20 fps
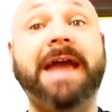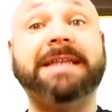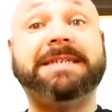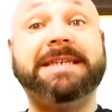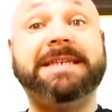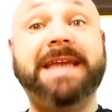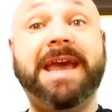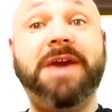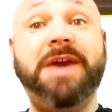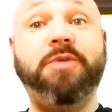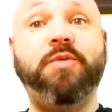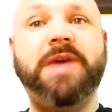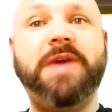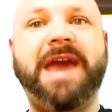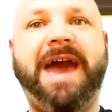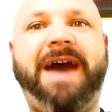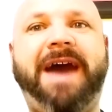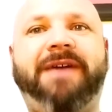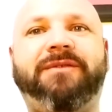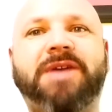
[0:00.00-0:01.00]
And today
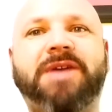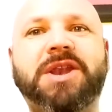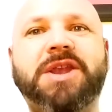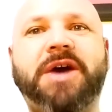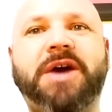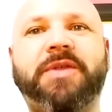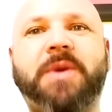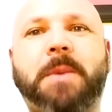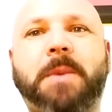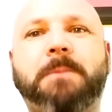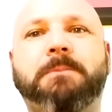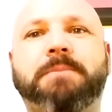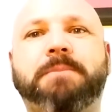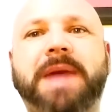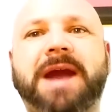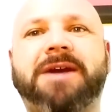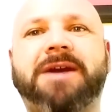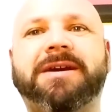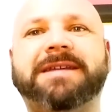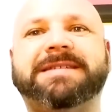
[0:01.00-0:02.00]
we have another
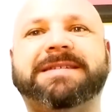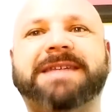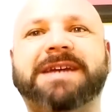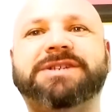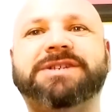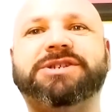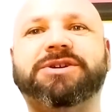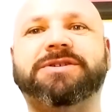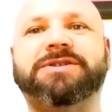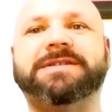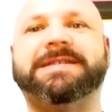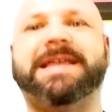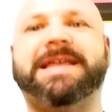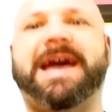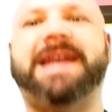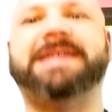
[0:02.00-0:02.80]
Bear Essentials